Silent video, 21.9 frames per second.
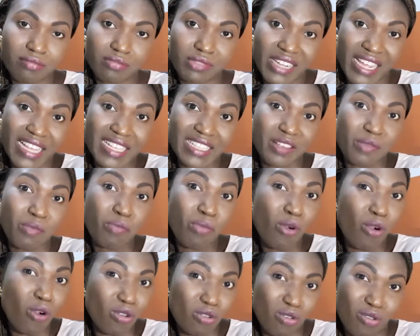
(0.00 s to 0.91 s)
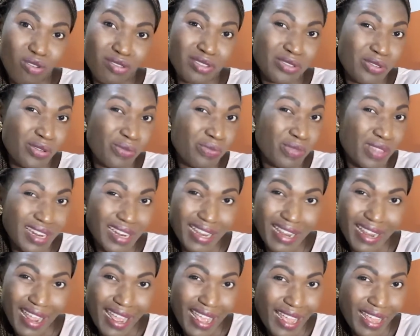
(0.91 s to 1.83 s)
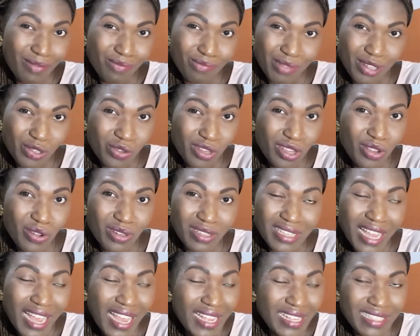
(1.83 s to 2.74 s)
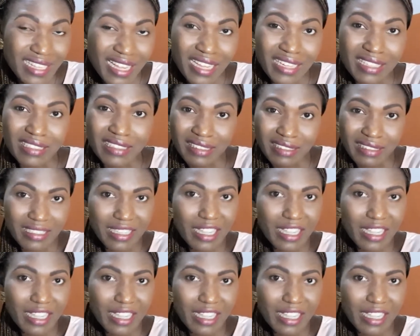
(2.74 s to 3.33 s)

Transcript: there is a ball or something there between your thighs, and